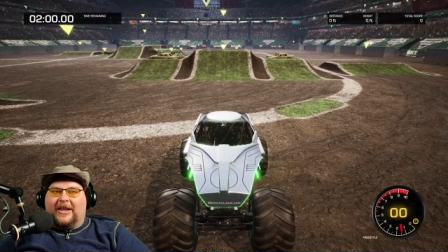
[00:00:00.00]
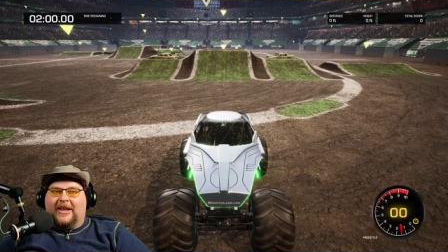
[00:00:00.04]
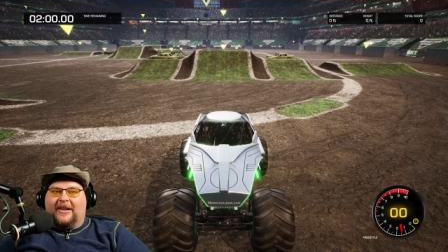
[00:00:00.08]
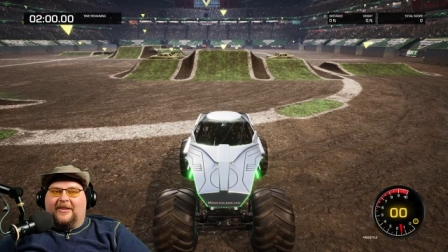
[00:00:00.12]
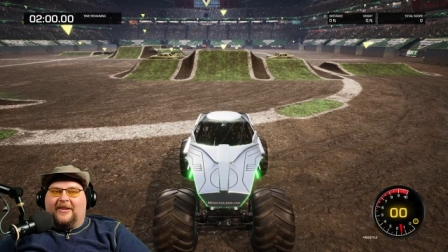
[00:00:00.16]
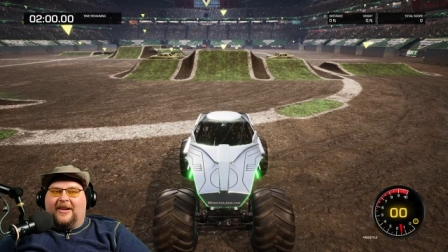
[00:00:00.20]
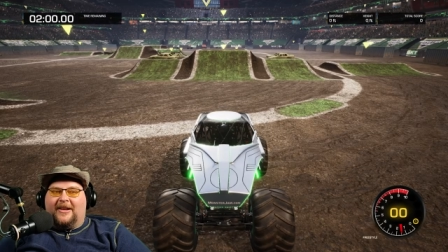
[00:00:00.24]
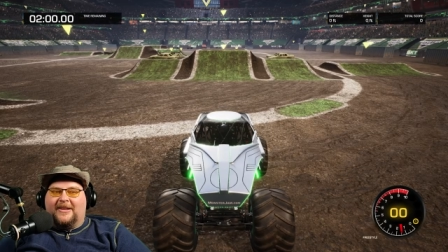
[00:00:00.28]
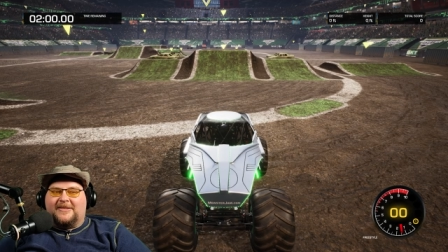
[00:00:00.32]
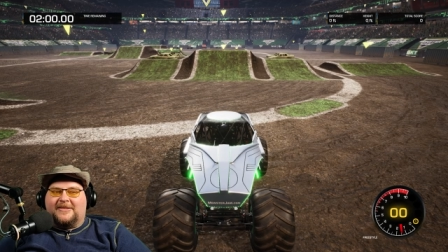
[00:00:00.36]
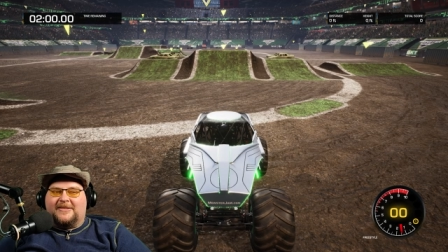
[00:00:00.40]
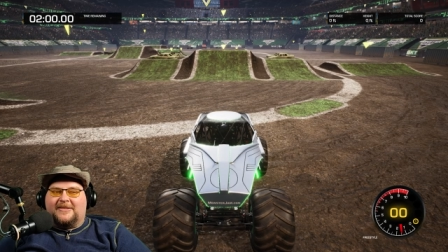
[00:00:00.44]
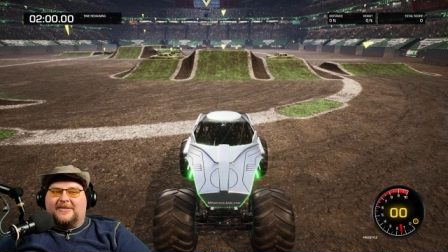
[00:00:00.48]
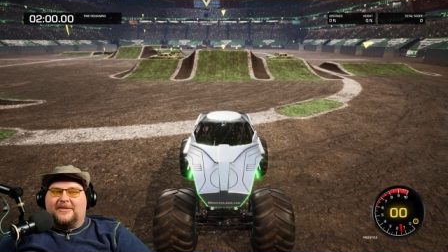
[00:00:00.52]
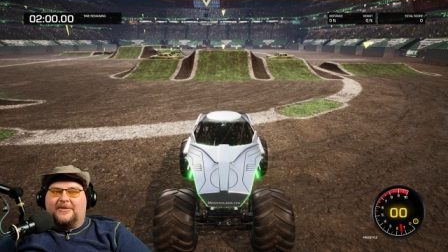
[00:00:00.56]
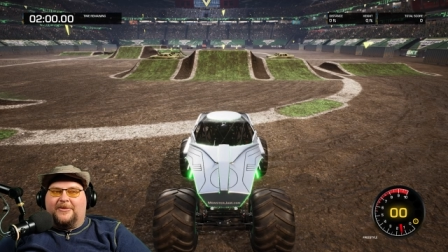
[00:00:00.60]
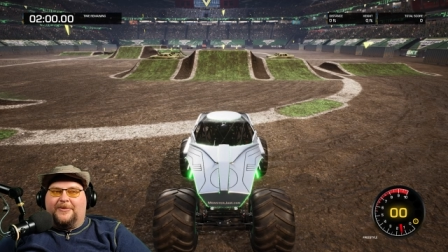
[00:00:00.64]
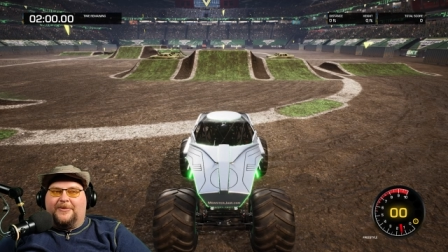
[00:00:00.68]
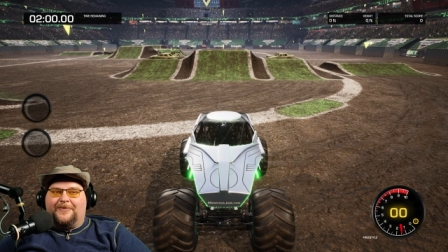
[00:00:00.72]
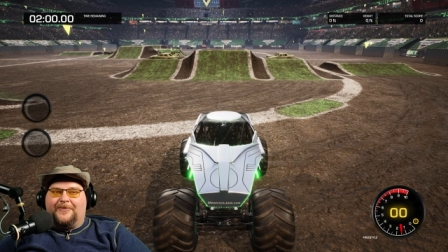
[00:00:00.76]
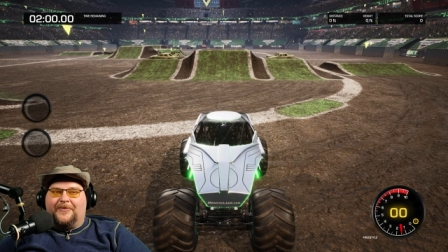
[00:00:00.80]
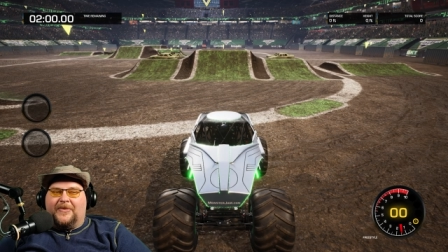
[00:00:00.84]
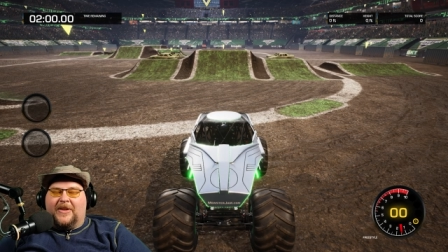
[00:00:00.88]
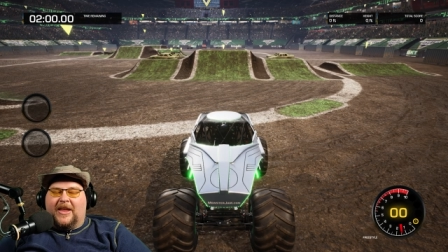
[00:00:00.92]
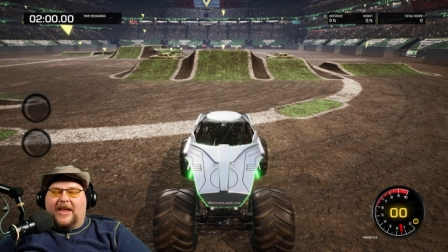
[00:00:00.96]
headlights too.
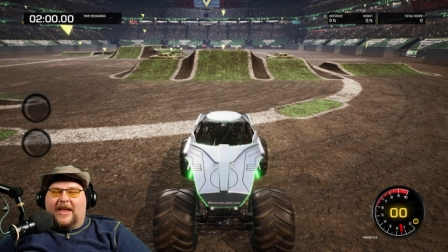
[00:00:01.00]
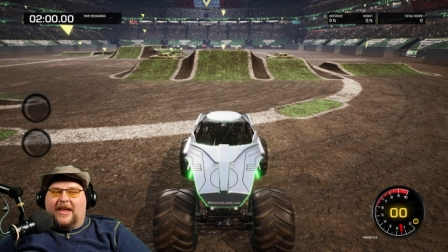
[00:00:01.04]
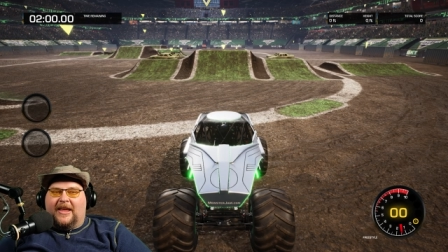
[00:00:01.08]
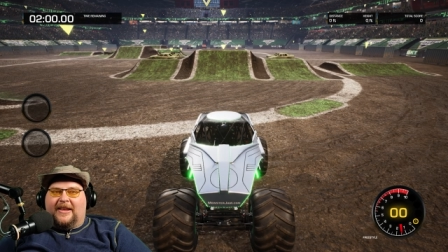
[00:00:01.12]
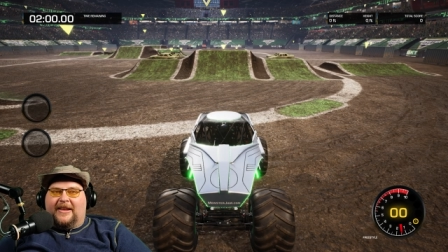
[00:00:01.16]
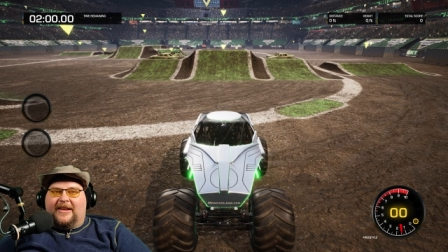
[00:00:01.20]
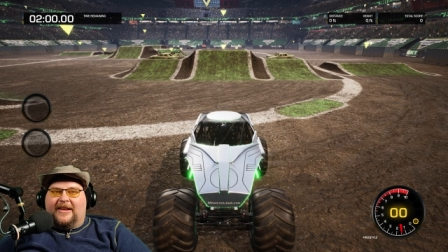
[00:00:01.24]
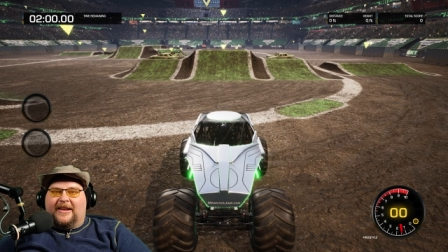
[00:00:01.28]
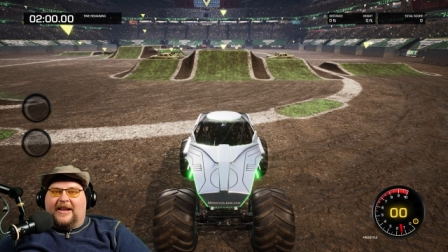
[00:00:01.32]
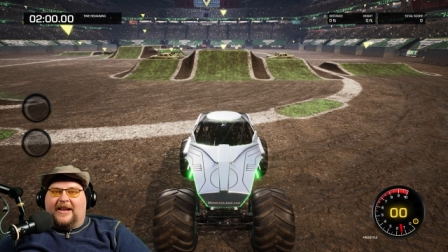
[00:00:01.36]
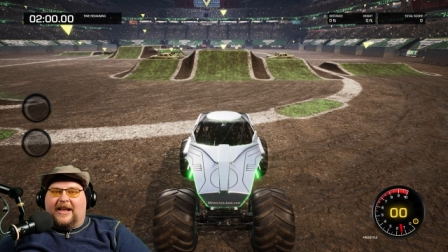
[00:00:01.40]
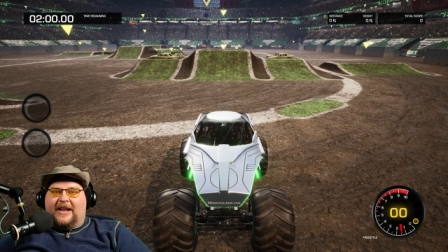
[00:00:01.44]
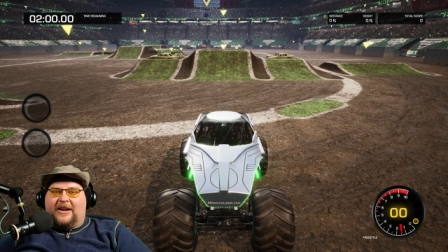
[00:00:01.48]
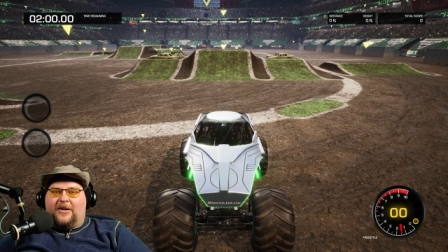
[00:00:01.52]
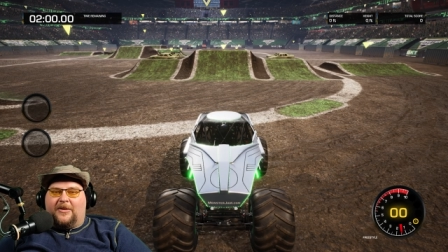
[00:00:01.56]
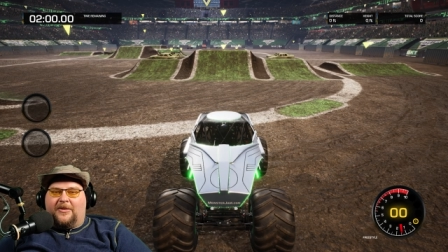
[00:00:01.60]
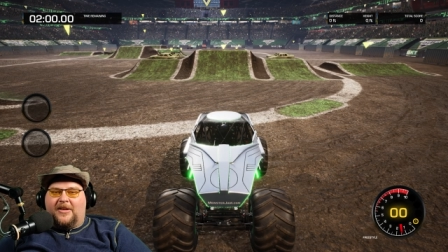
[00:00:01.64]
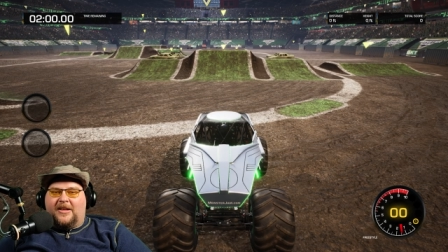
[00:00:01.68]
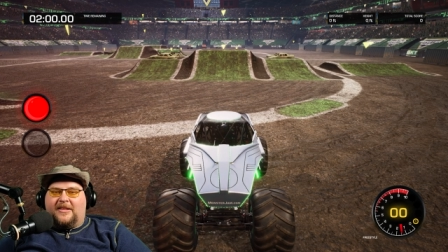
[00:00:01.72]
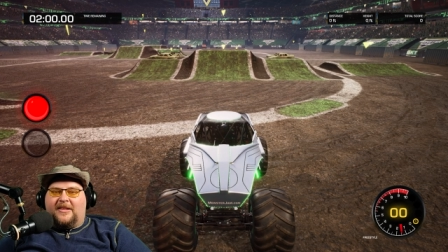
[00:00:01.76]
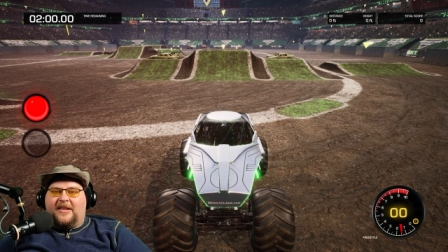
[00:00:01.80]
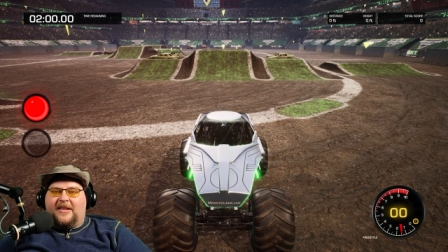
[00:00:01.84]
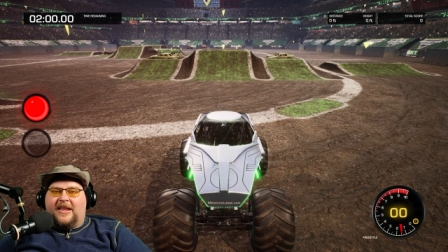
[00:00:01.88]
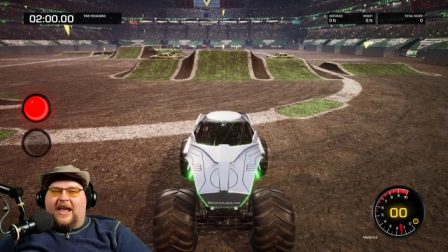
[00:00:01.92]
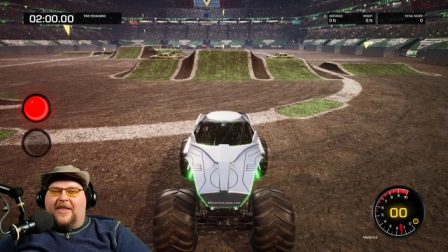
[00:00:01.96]
I don't
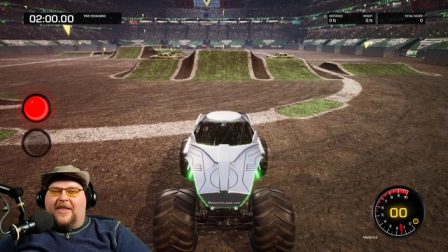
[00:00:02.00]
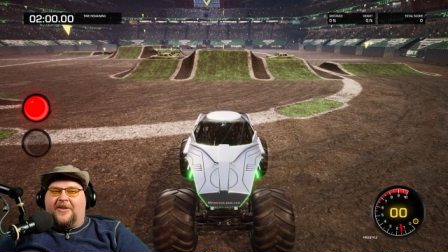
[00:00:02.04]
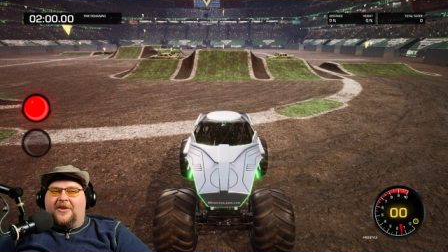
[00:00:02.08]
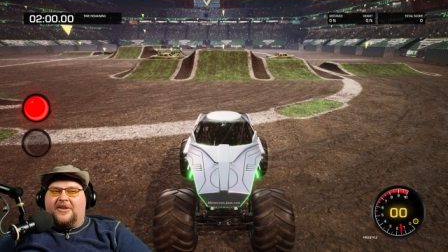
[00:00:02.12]
think, yeah,